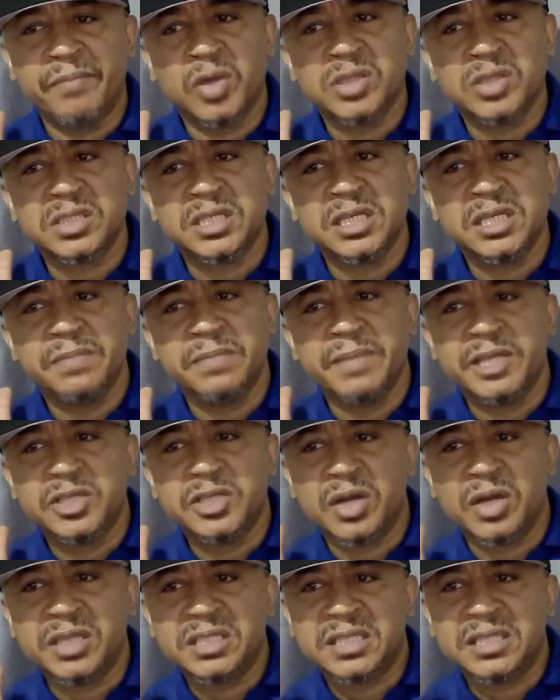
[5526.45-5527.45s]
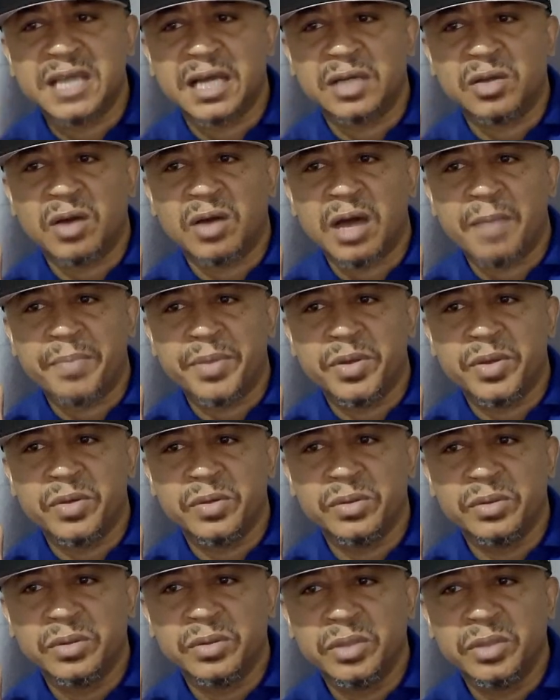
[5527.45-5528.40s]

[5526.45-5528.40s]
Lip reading: not seen the majority that are not happy.